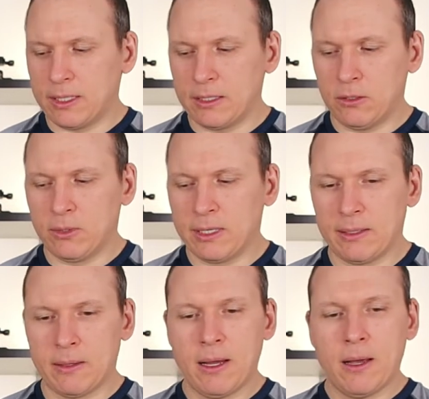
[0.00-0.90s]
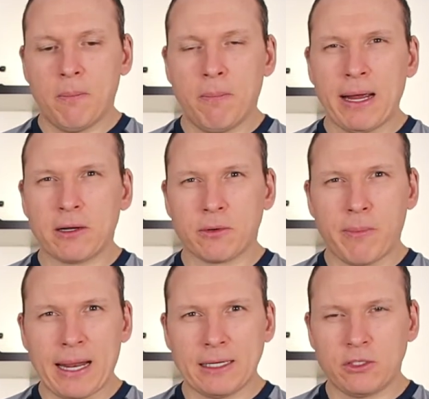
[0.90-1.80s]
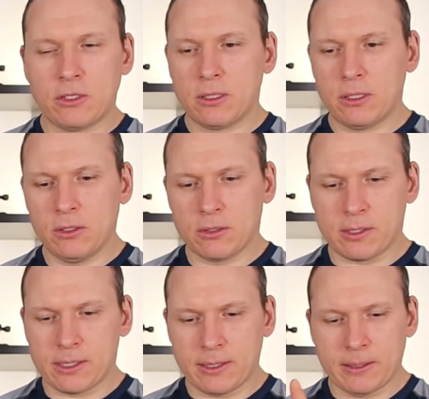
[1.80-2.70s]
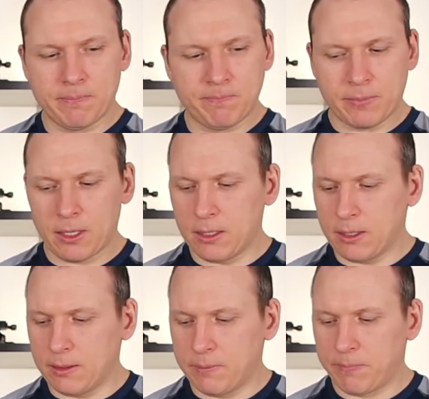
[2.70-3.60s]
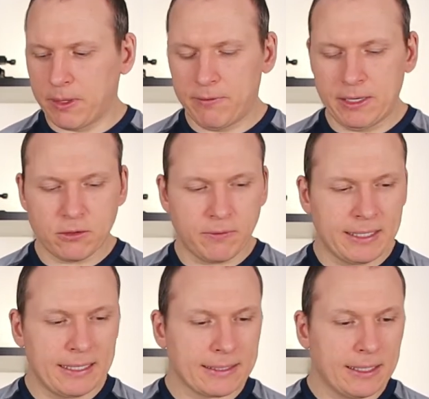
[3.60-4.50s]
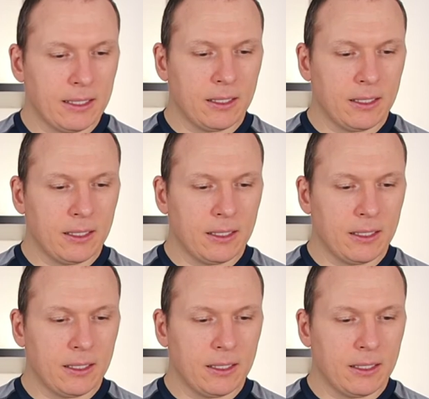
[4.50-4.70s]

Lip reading: and you can micromanage your things on the desk.